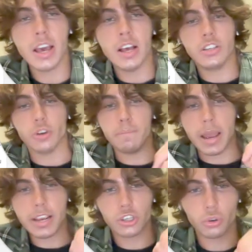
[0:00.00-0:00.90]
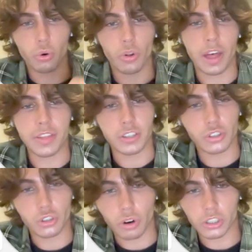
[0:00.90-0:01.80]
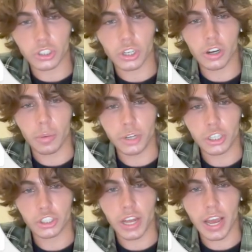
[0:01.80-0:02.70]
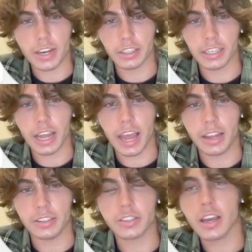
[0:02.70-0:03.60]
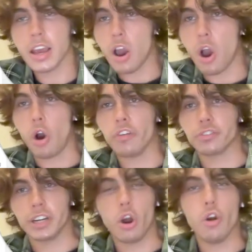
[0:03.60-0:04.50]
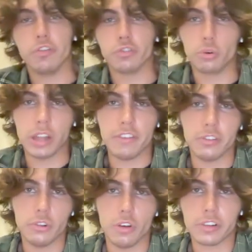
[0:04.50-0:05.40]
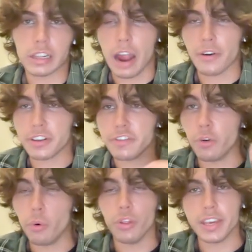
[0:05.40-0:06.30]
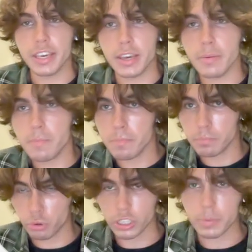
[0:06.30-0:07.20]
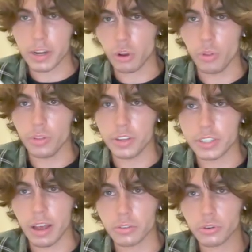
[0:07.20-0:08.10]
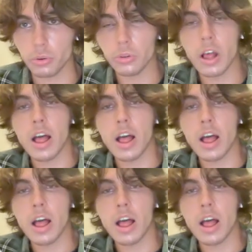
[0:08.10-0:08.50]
So make sure that the structure, objection handling, and offering an overall level of clarity for the prospect on the sales call